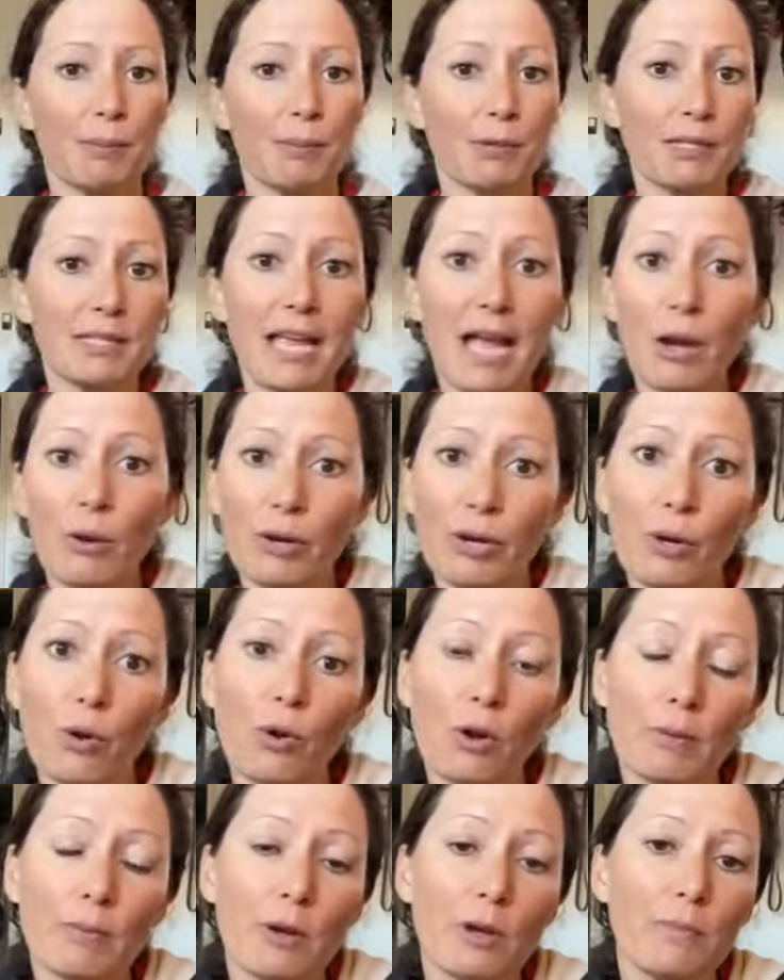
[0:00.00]
people
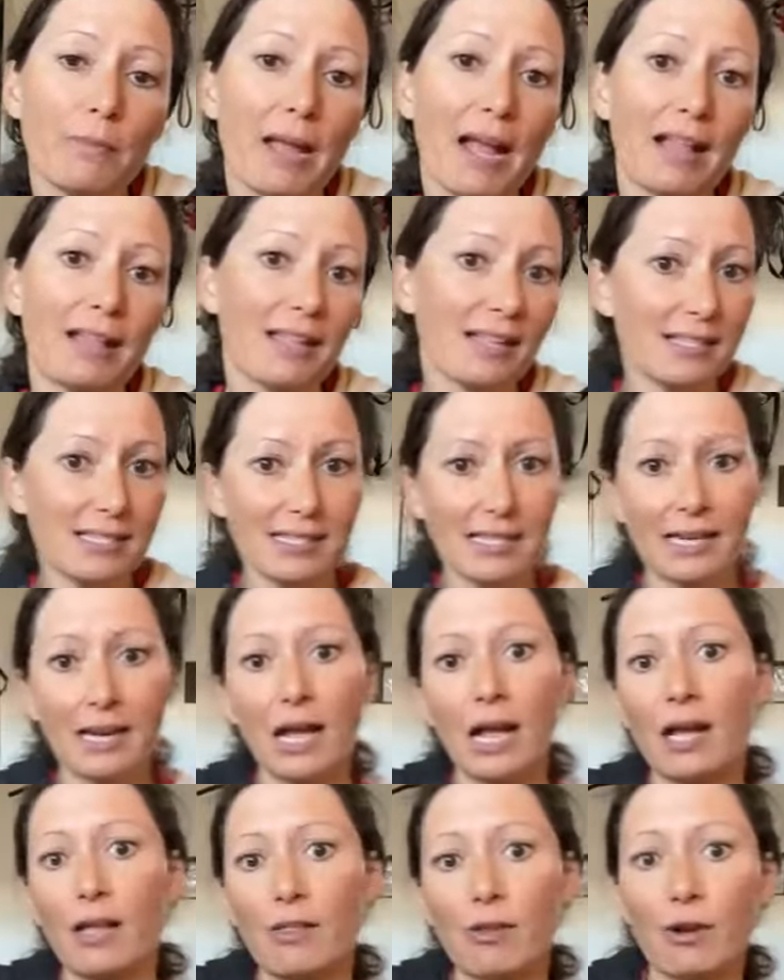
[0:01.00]
touting hormone balance,
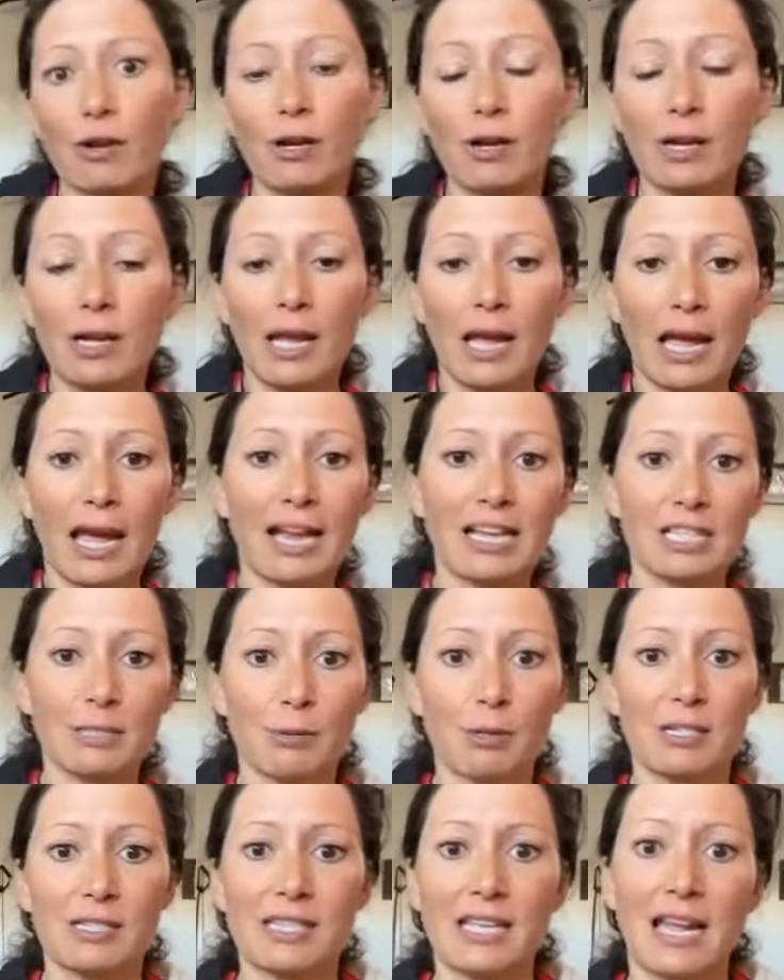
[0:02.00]
then other
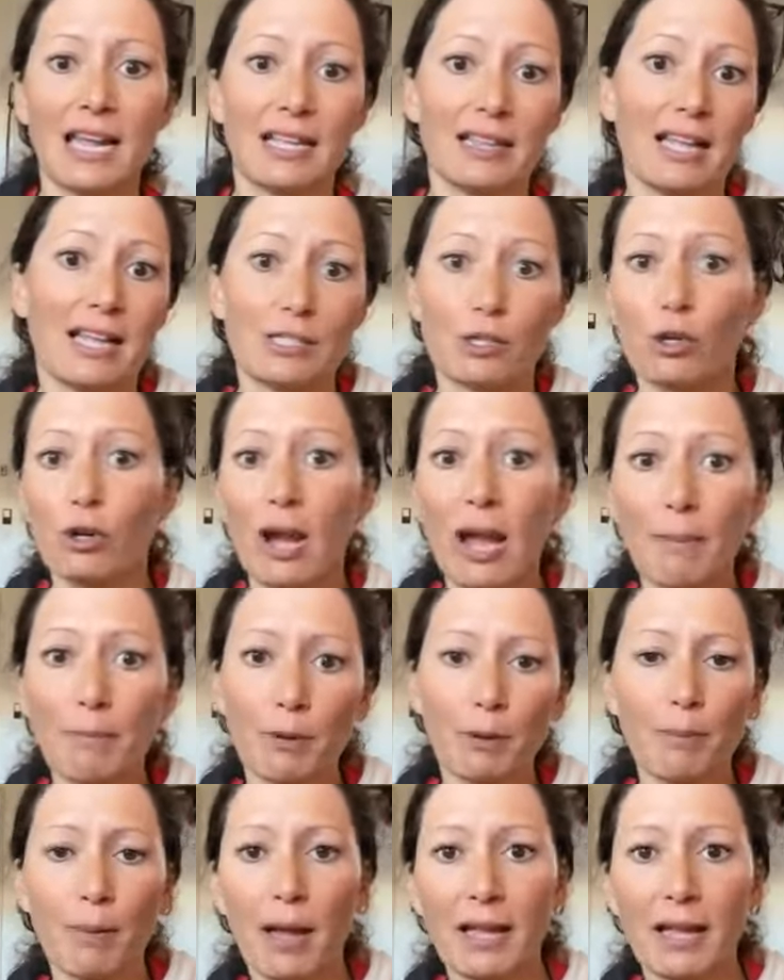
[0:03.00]
experts saying that's crap.